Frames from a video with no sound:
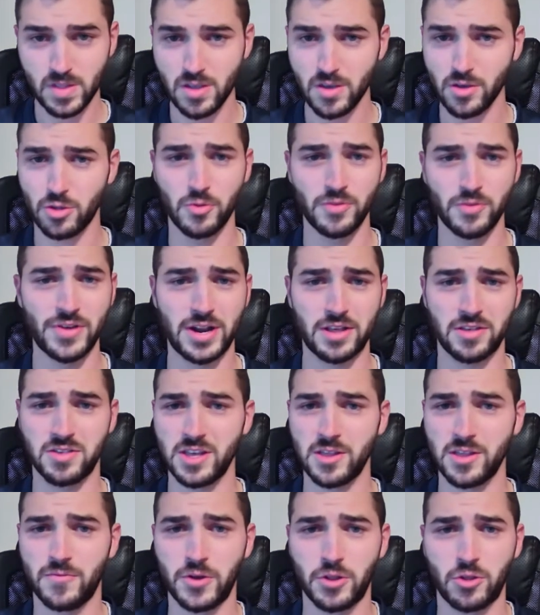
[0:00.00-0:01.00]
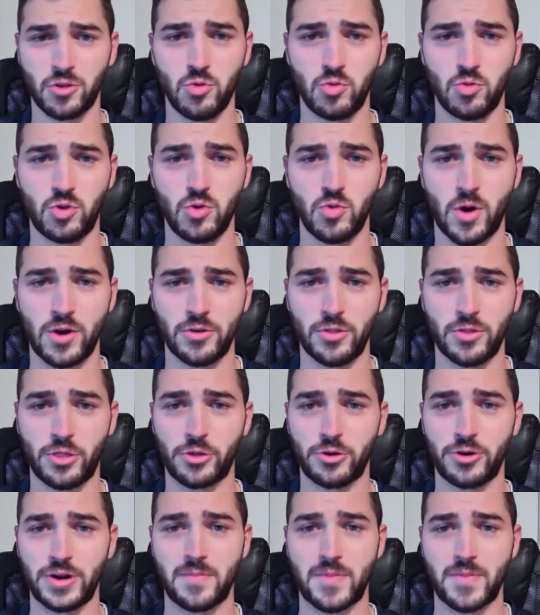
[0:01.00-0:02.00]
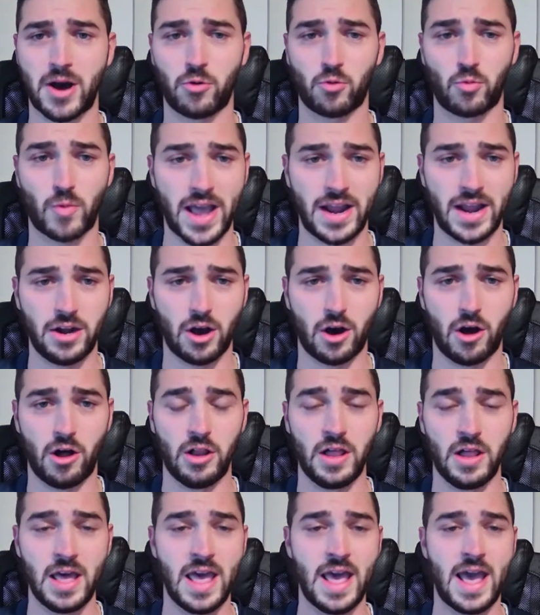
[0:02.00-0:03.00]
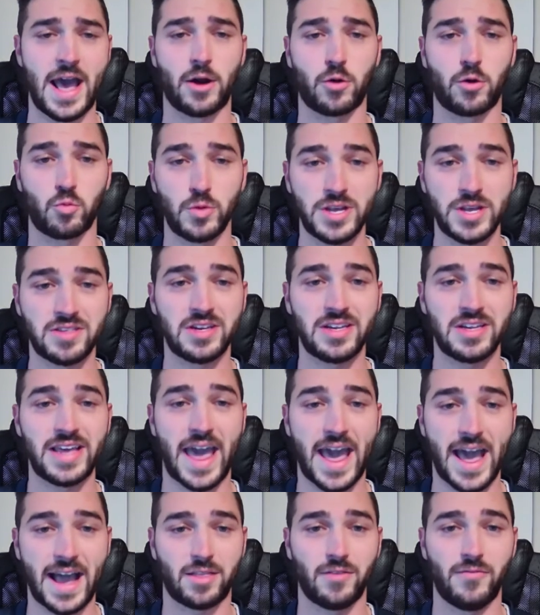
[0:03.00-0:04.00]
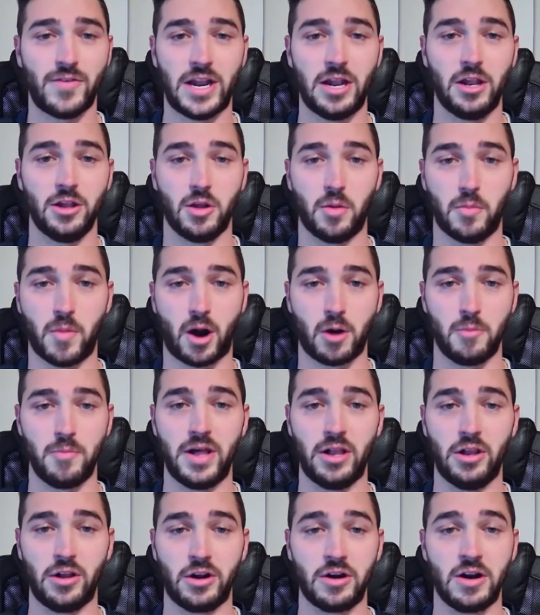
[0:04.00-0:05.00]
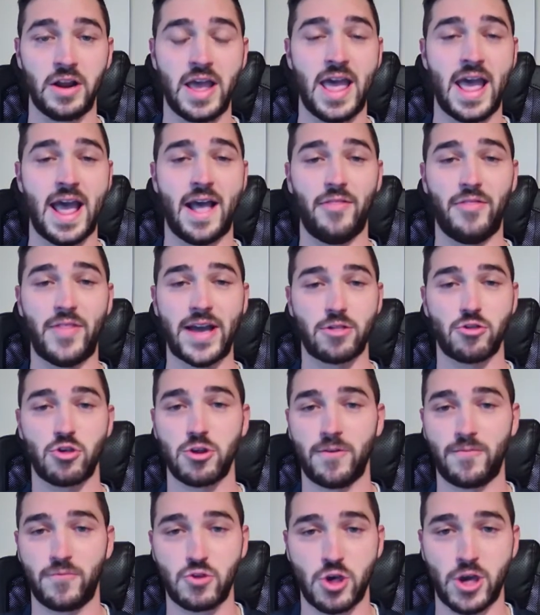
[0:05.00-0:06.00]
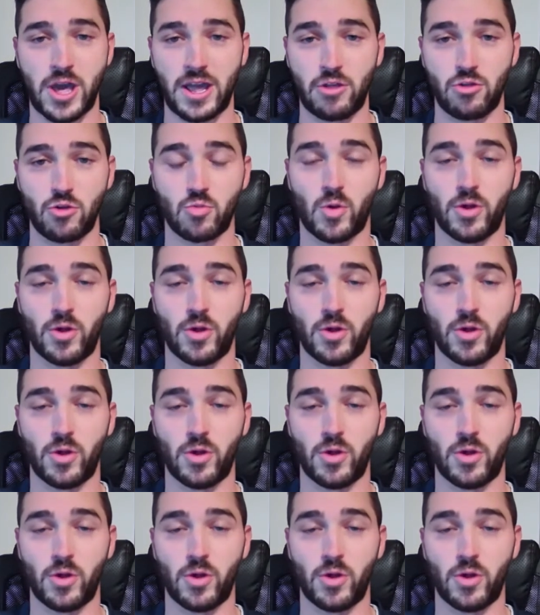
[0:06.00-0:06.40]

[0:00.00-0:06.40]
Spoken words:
So we've got a 6'2", 238-pound Ryan Nall and a recently activated Lamar Miller, and that should have changed.